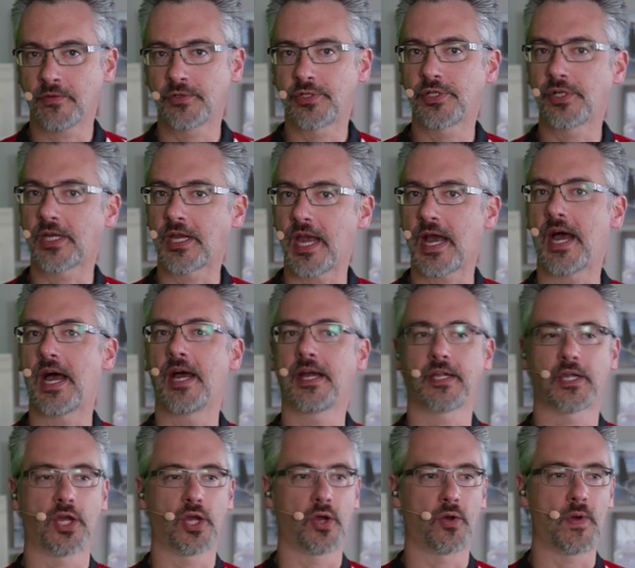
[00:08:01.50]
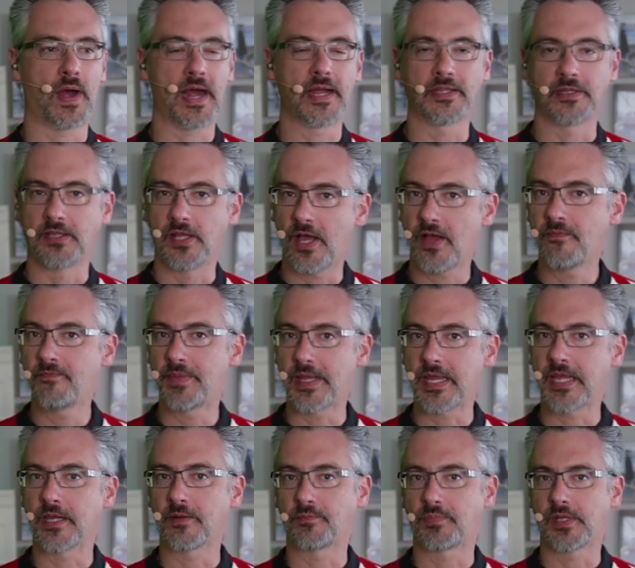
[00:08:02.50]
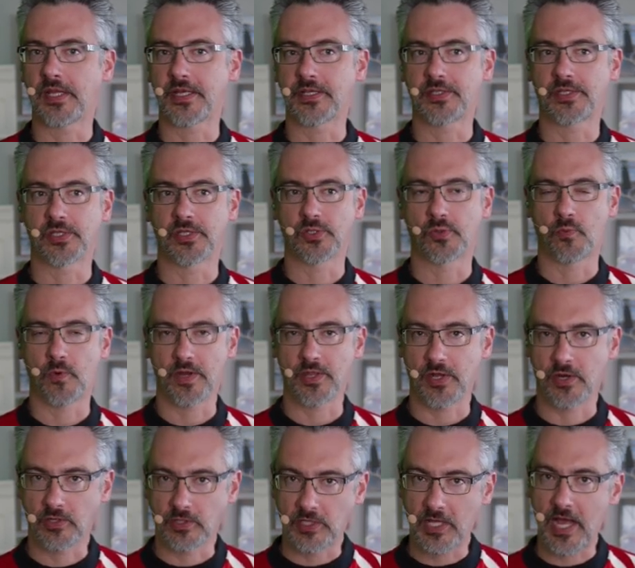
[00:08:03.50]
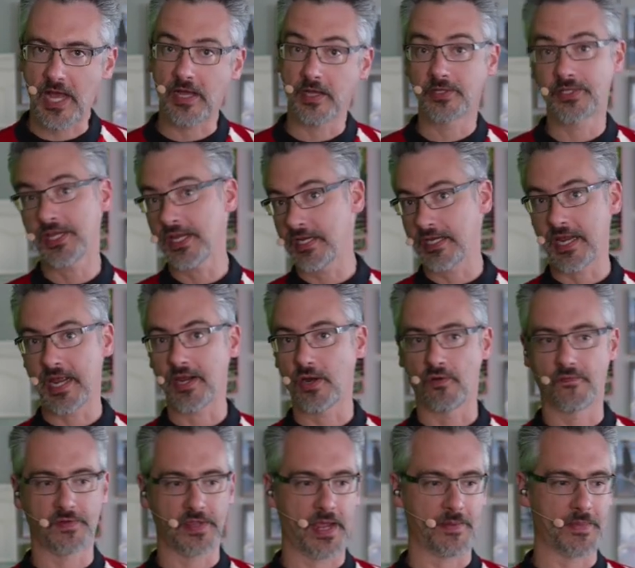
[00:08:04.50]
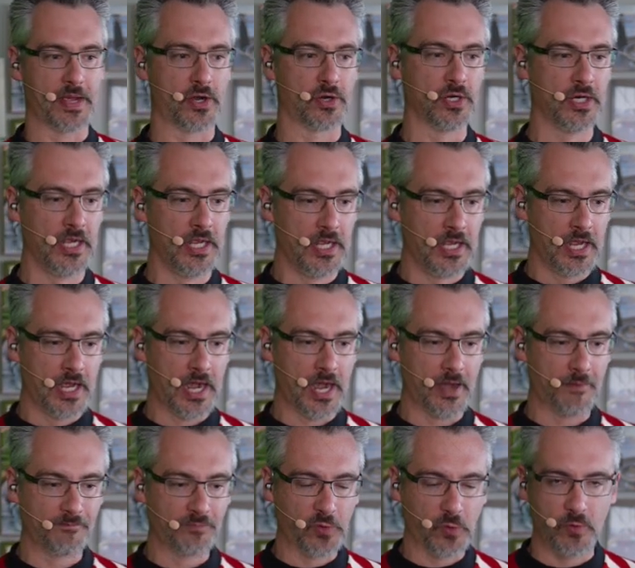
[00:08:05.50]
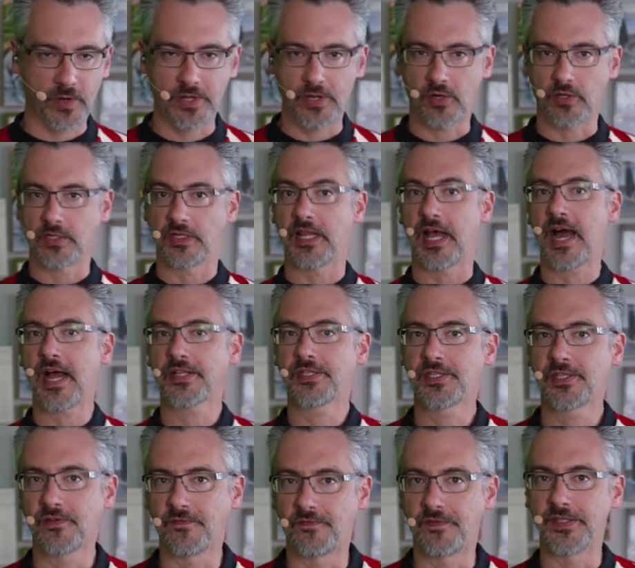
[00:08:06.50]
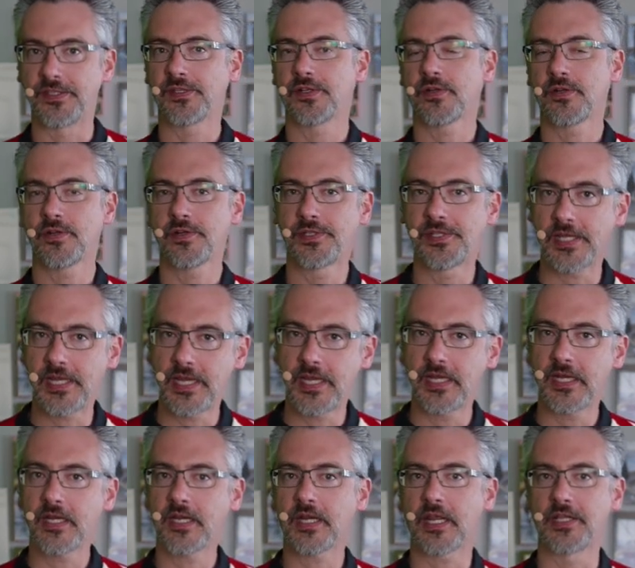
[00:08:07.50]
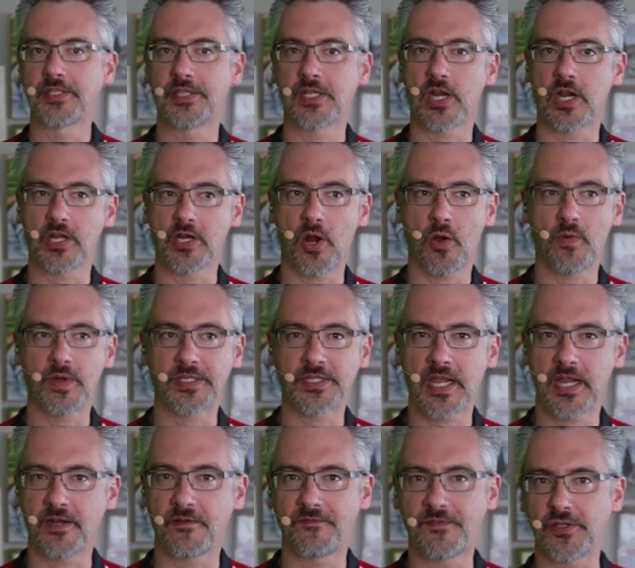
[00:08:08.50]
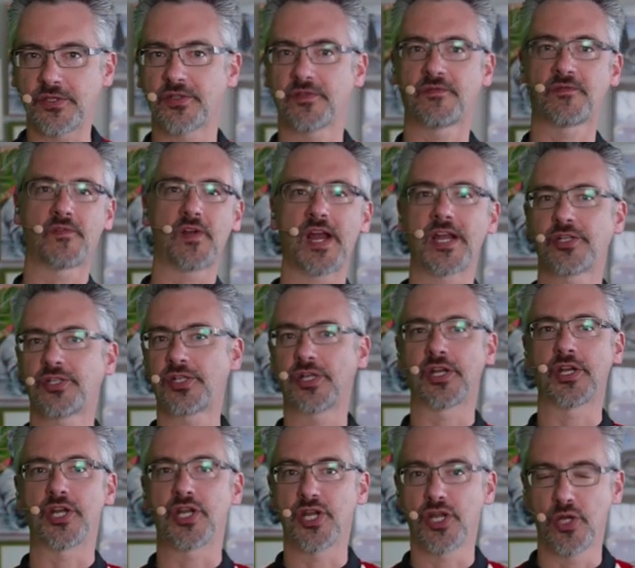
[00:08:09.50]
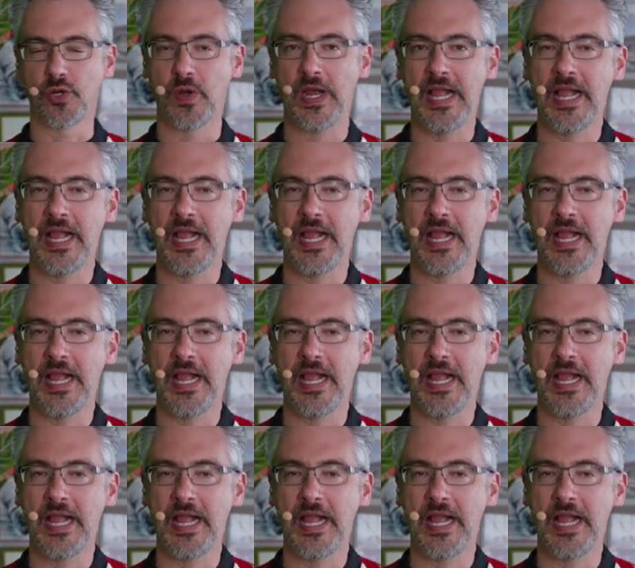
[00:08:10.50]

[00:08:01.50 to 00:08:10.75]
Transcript: Chicago. I love being in places where there are a lot, San Diego for that matter, um, where there are lots of visitors in because it, it always kind of feels fresh and new.